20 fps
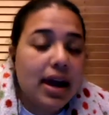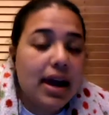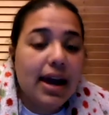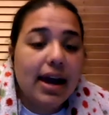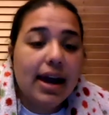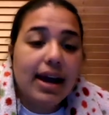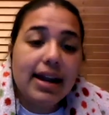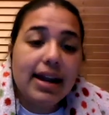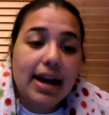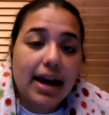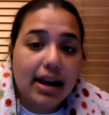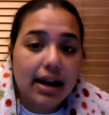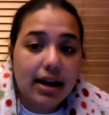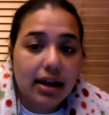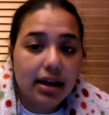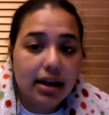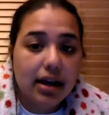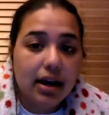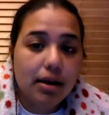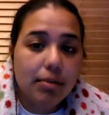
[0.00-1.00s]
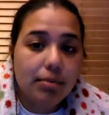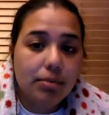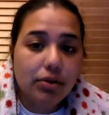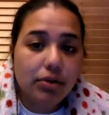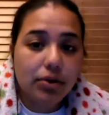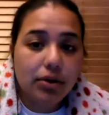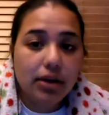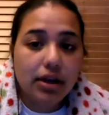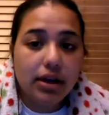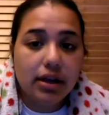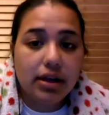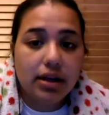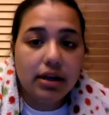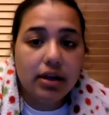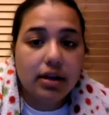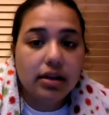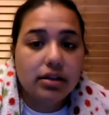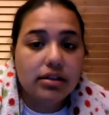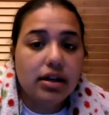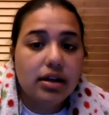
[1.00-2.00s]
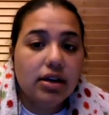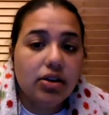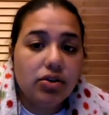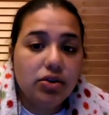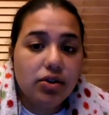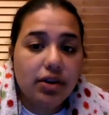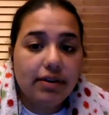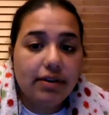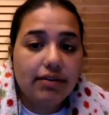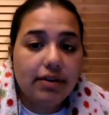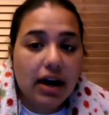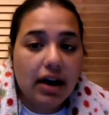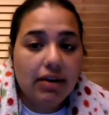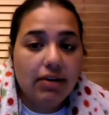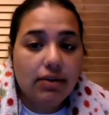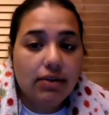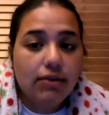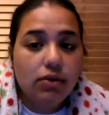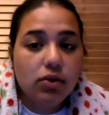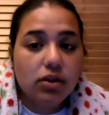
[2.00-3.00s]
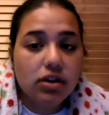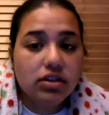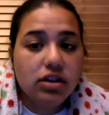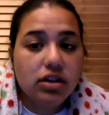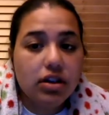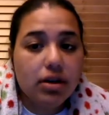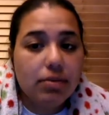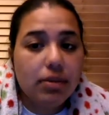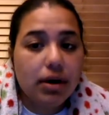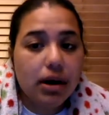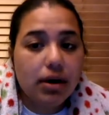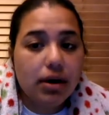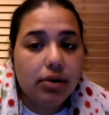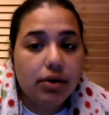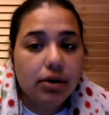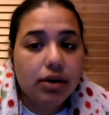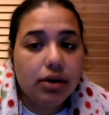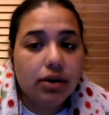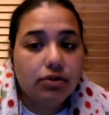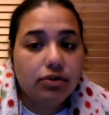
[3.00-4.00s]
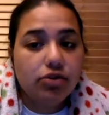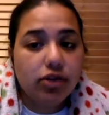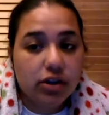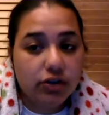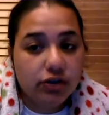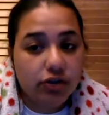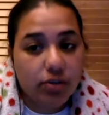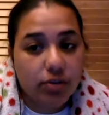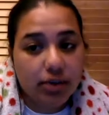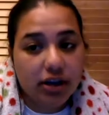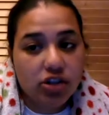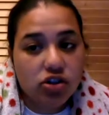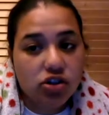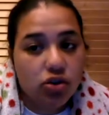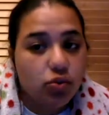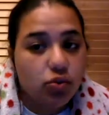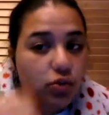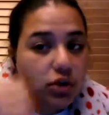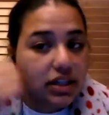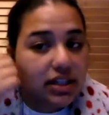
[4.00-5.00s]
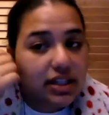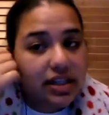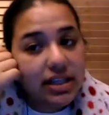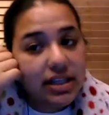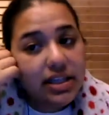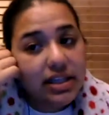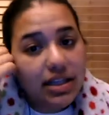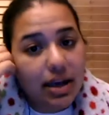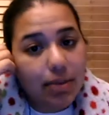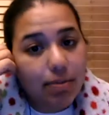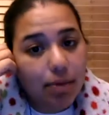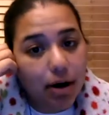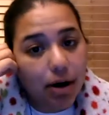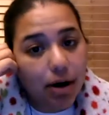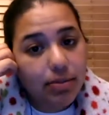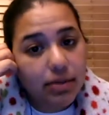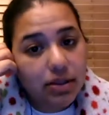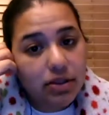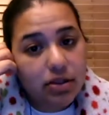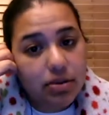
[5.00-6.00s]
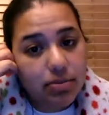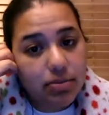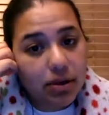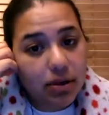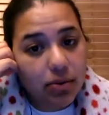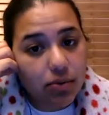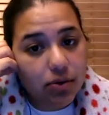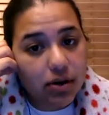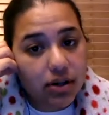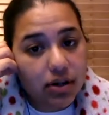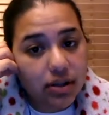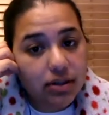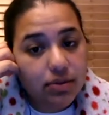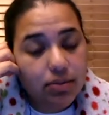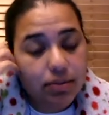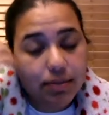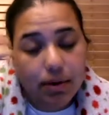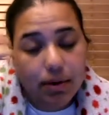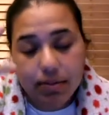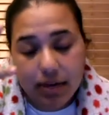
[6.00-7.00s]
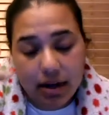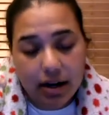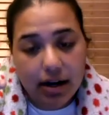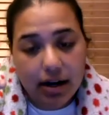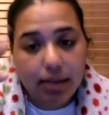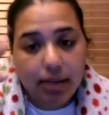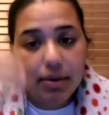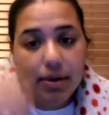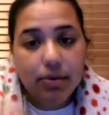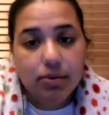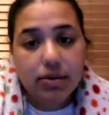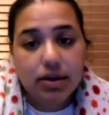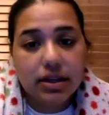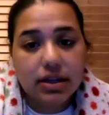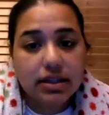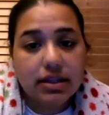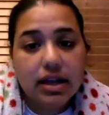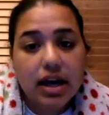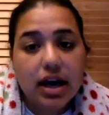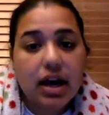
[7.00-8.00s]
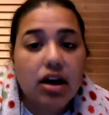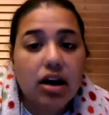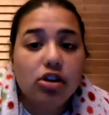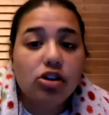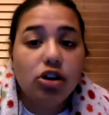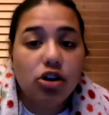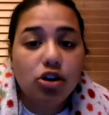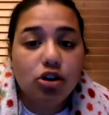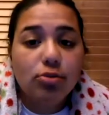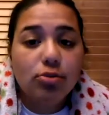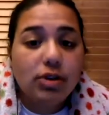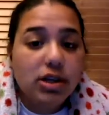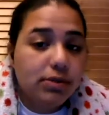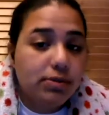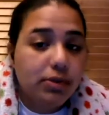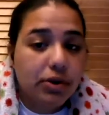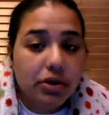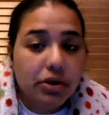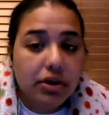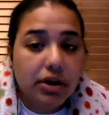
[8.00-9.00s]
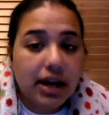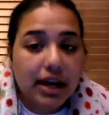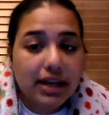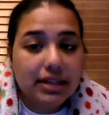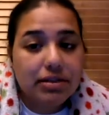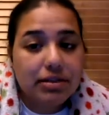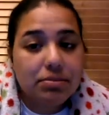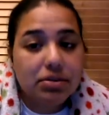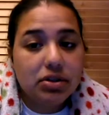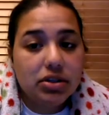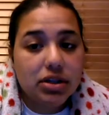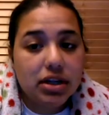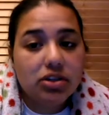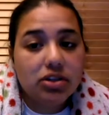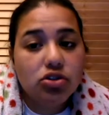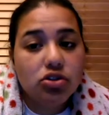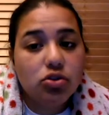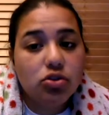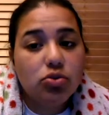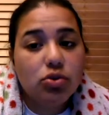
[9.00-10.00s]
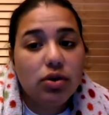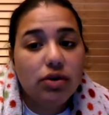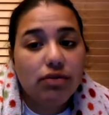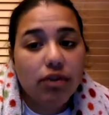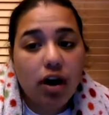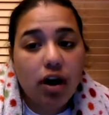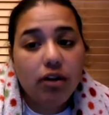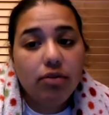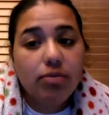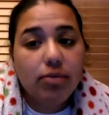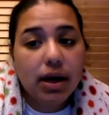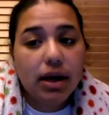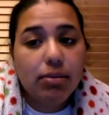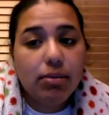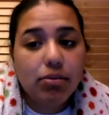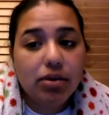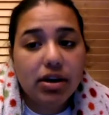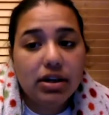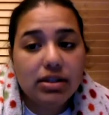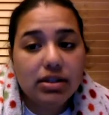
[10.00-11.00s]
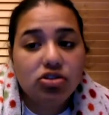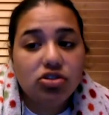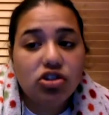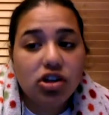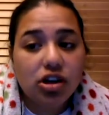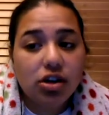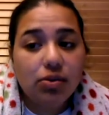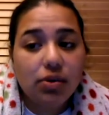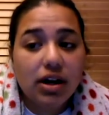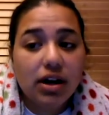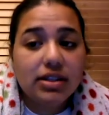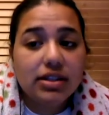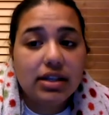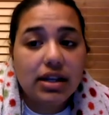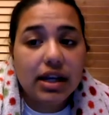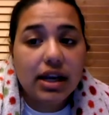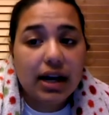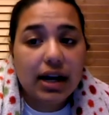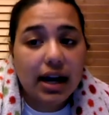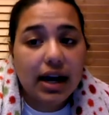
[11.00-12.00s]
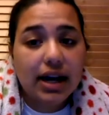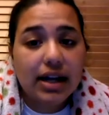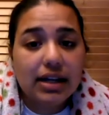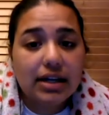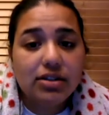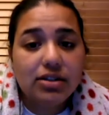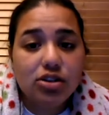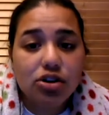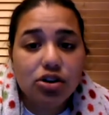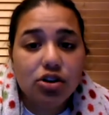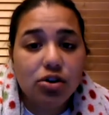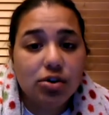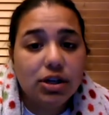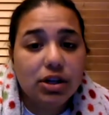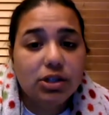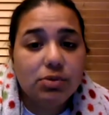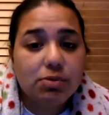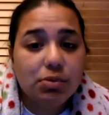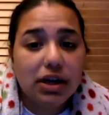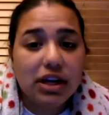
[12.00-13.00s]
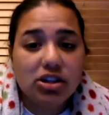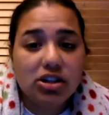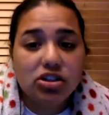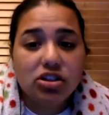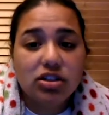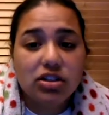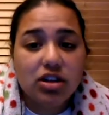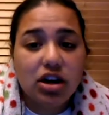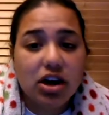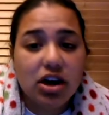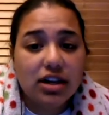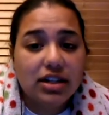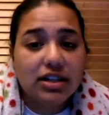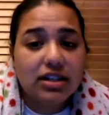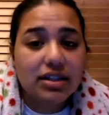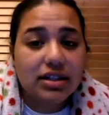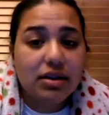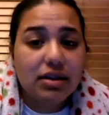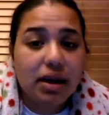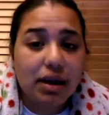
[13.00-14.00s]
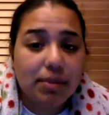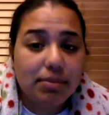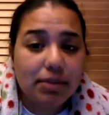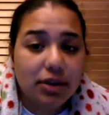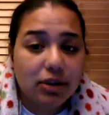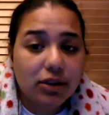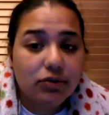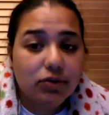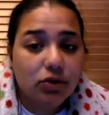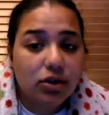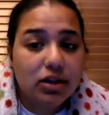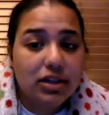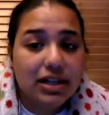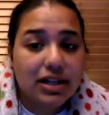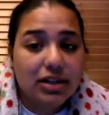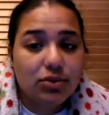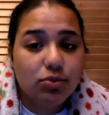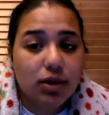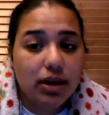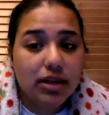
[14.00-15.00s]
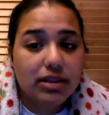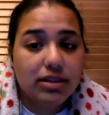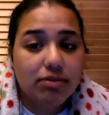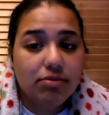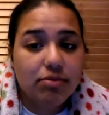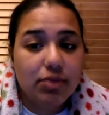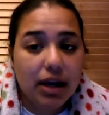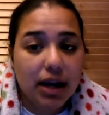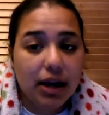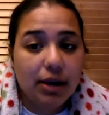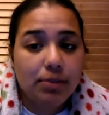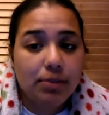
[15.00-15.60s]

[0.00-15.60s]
In Ada Campos Unit 5, it focused on the power of transformation. One sentence that popped out at me was, the human spirit has the potential to evolve by embracing generosity, kindness, courage, patience, honesty, and peacefulness as ways of being.